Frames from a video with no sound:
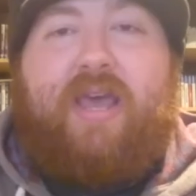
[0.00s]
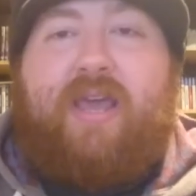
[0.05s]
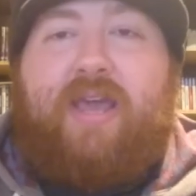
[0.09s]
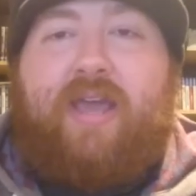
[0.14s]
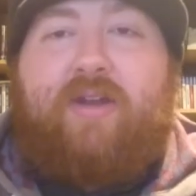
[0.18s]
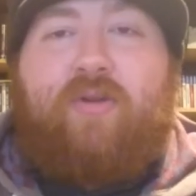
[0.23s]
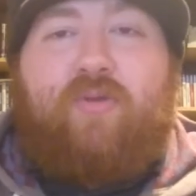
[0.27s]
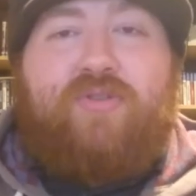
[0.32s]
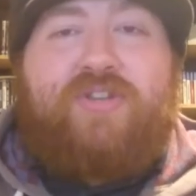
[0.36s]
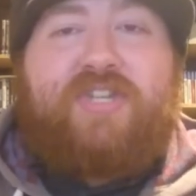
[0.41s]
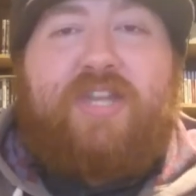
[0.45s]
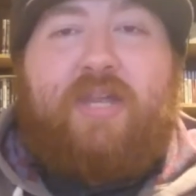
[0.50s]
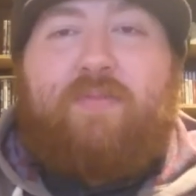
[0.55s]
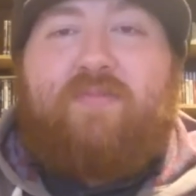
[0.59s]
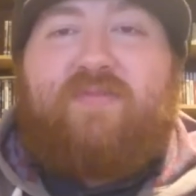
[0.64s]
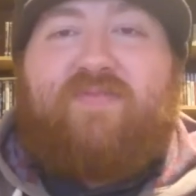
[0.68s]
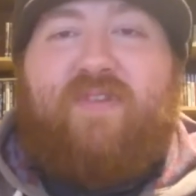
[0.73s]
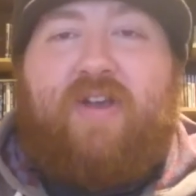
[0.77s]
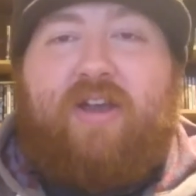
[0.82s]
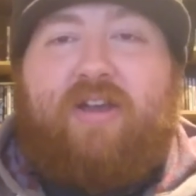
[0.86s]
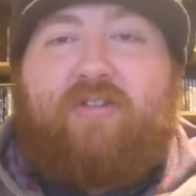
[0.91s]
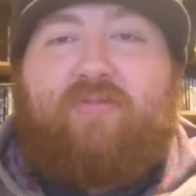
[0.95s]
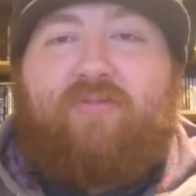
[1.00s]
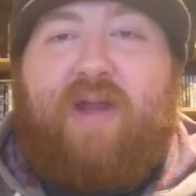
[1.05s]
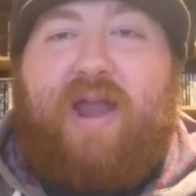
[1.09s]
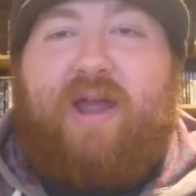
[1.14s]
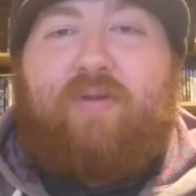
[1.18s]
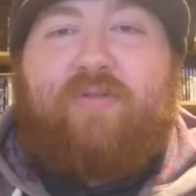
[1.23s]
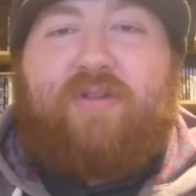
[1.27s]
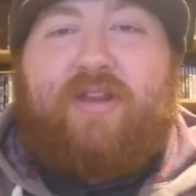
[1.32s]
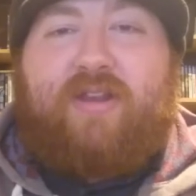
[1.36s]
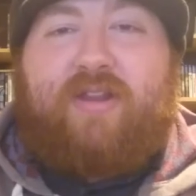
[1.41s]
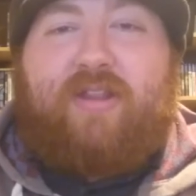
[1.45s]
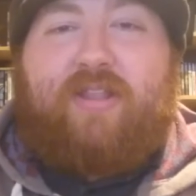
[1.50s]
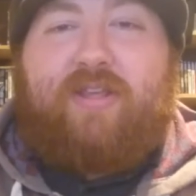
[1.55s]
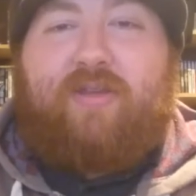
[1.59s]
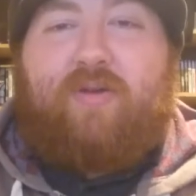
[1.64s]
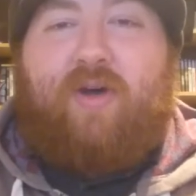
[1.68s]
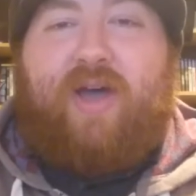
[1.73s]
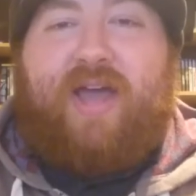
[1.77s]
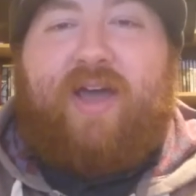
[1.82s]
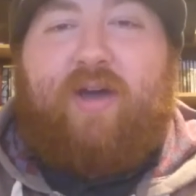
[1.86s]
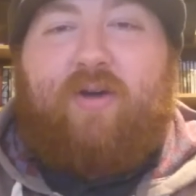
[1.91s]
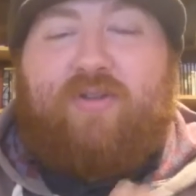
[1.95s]
It all seems very grounded and
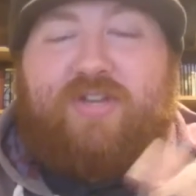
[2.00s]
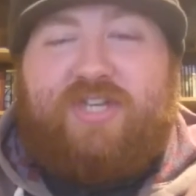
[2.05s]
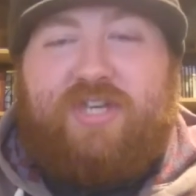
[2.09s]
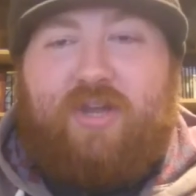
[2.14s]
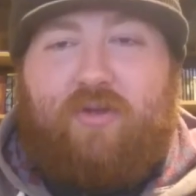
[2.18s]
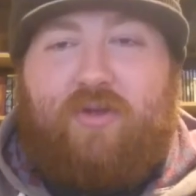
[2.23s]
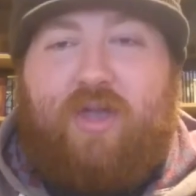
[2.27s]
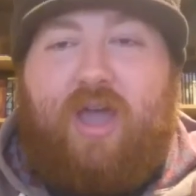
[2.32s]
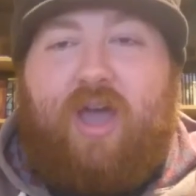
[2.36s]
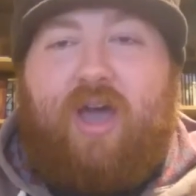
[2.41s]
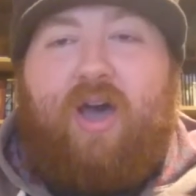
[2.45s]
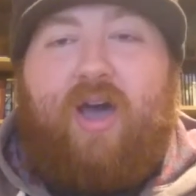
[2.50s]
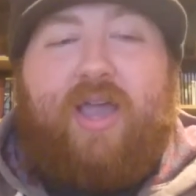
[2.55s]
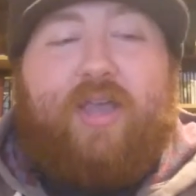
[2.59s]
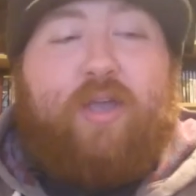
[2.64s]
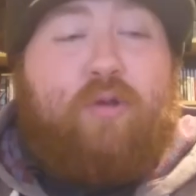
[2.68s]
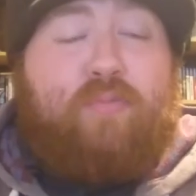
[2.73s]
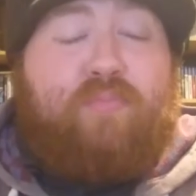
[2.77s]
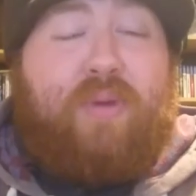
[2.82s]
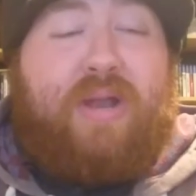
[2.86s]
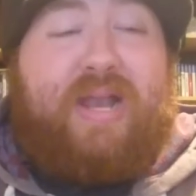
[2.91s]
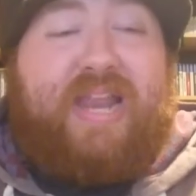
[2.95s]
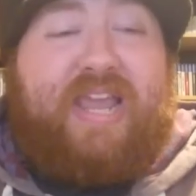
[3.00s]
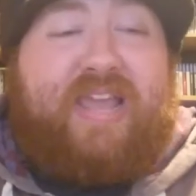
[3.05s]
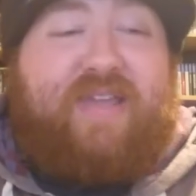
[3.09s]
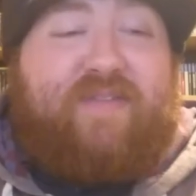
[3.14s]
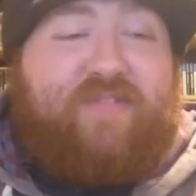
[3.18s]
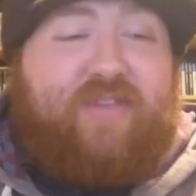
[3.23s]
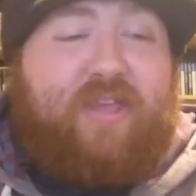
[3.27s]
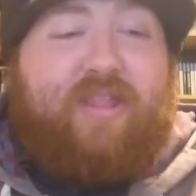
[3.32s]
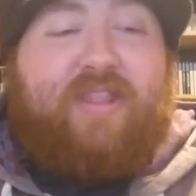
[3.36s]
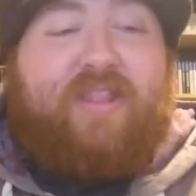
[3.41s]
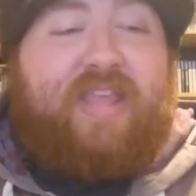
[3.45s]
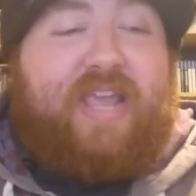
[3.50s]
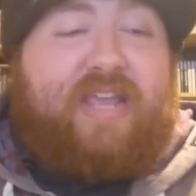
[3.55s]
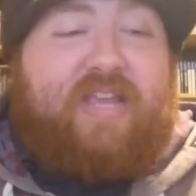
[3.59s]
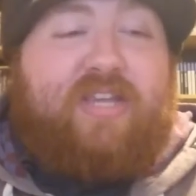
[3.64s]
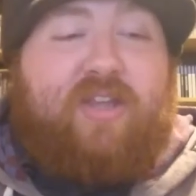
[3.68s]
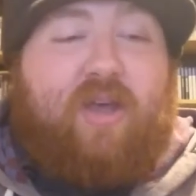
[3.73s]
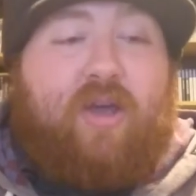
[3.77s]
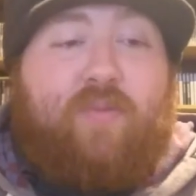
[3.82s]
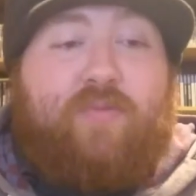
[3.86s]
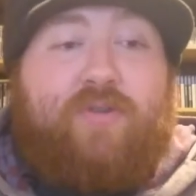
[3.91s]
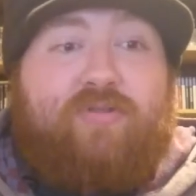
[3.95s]
thought out. So I could believe that the
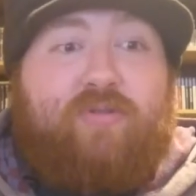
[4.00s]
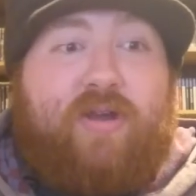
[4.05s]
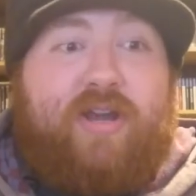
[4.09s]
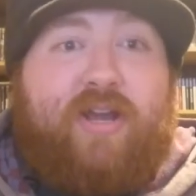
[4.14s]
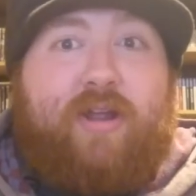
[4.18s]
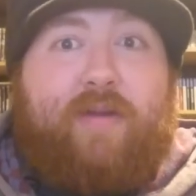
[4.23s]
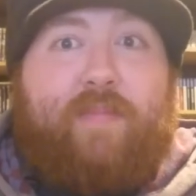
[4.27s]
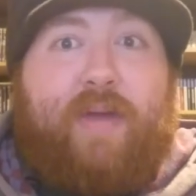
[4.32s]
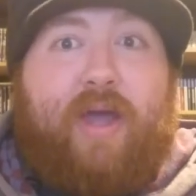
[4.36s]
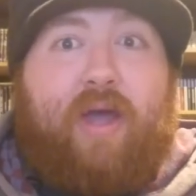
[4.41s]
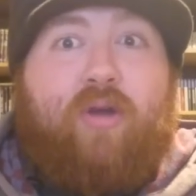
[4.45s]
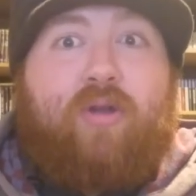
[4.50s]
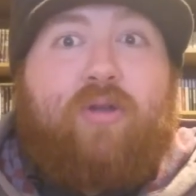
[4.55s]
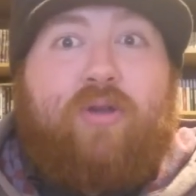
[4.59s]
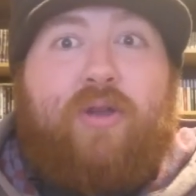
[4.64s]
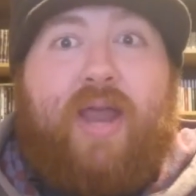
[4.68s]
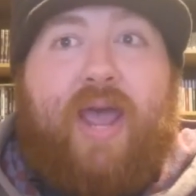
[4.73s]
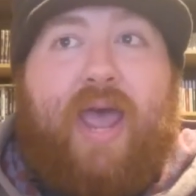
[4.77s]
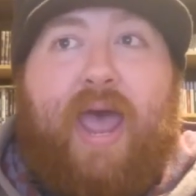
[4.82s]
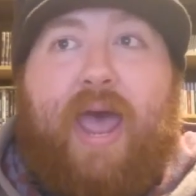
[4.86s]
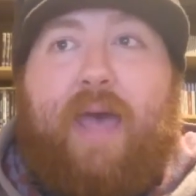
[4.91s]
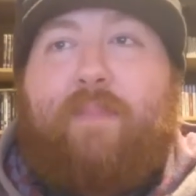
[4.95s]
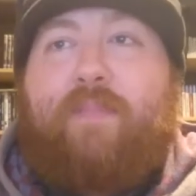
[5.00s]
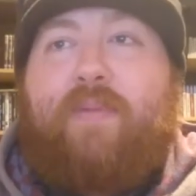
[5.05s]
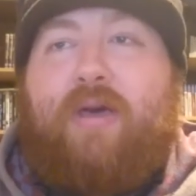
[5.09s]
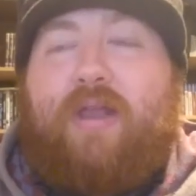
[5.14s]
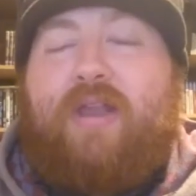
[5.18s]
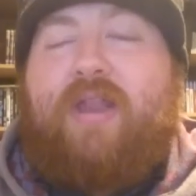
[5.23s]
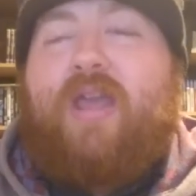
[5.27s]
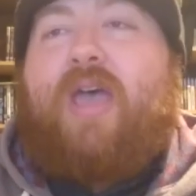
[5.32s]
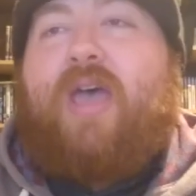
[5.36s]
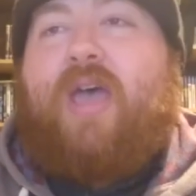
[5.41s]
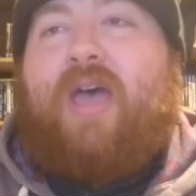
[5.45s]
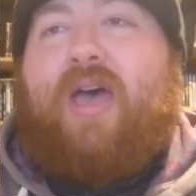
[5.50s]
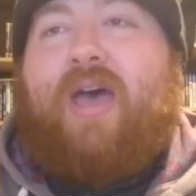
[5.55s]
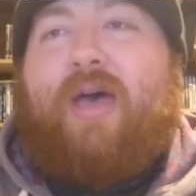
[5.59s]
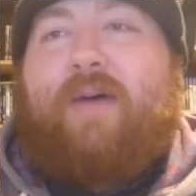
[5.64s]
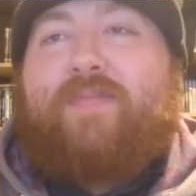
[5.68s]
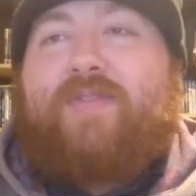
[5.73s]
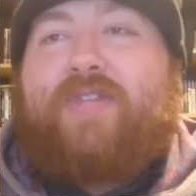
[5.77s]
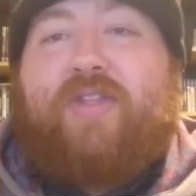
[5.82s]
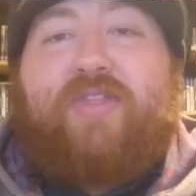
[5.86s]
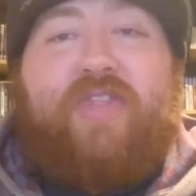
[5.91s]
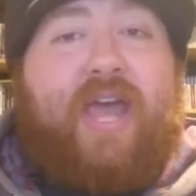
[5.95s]
things that I was reading about could happen.
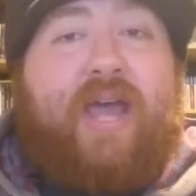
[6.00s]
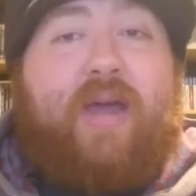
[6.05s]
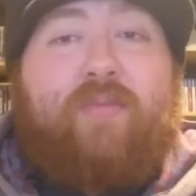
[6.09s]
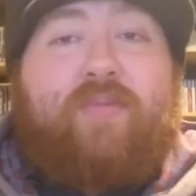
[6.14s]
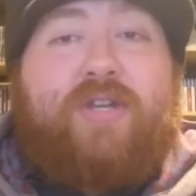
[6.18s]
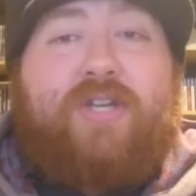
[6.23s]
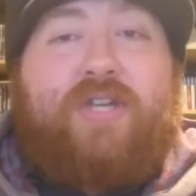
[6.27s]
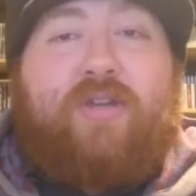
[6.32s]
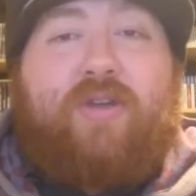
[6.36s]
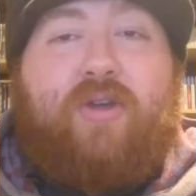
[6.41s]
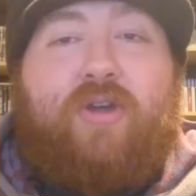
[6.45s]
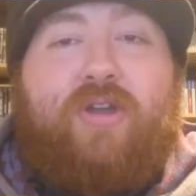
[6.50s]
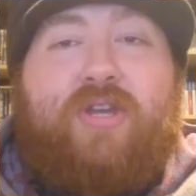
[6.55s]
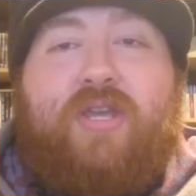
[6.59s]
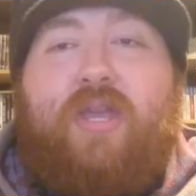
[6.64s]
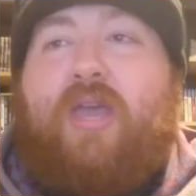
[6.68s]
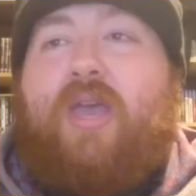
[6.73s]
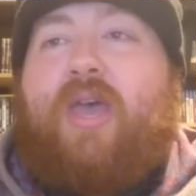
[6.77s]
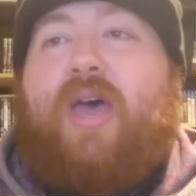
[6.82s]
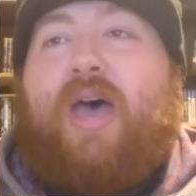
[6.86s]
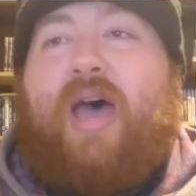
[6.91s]
So that was good.